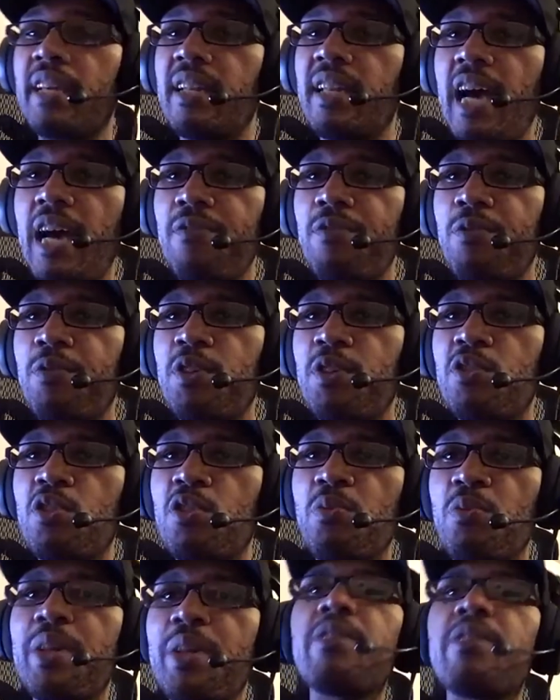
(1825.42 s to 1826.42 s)
half of his
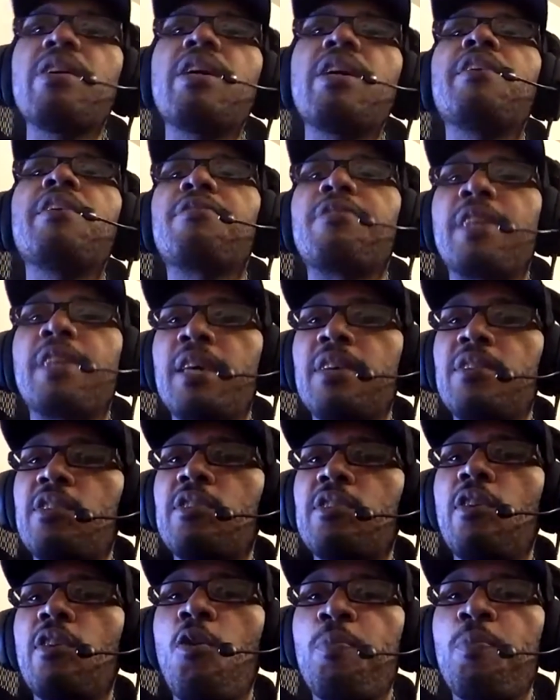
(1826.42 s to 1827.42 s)
career, things had
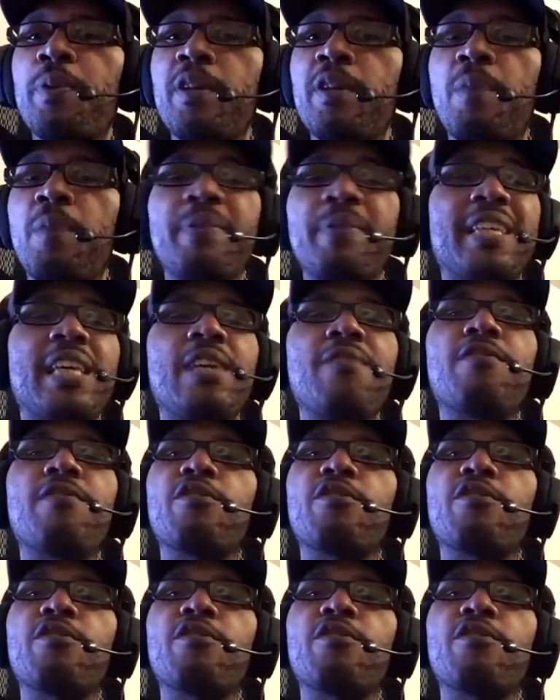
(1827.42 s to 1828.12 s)
opened up, and even the